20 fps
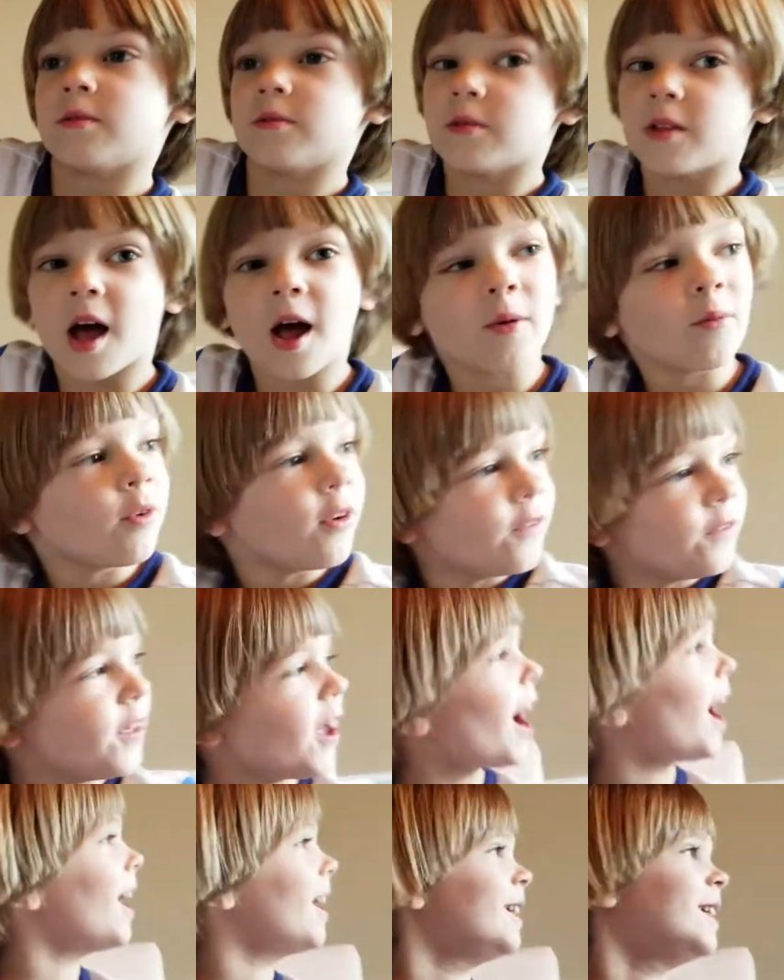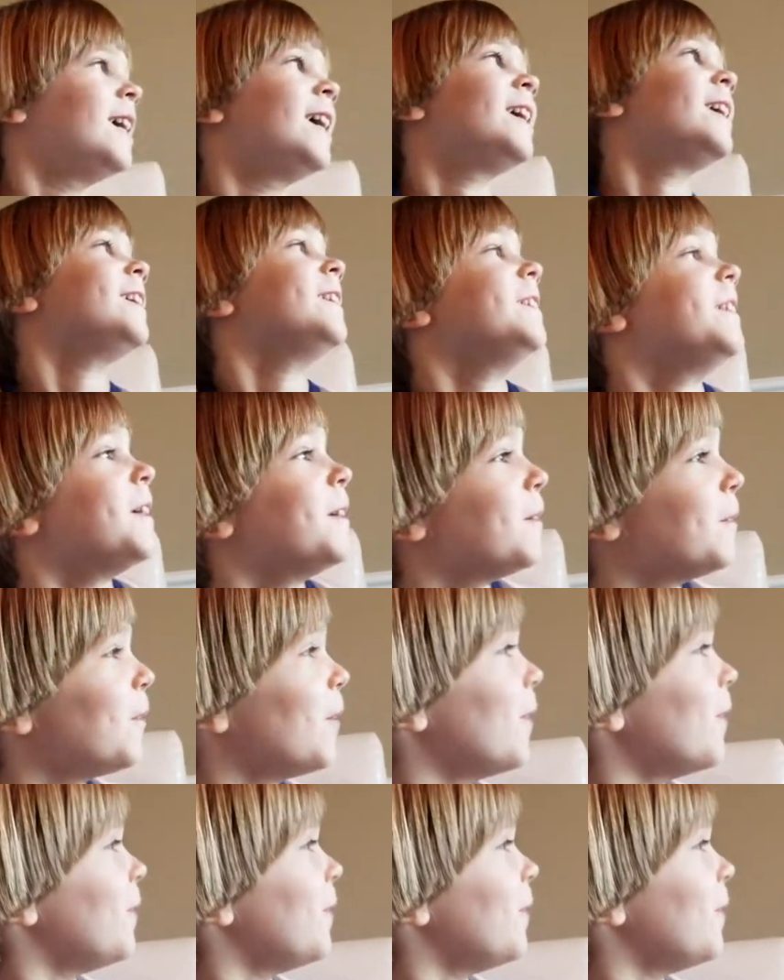Not with Daddy. That's yeah.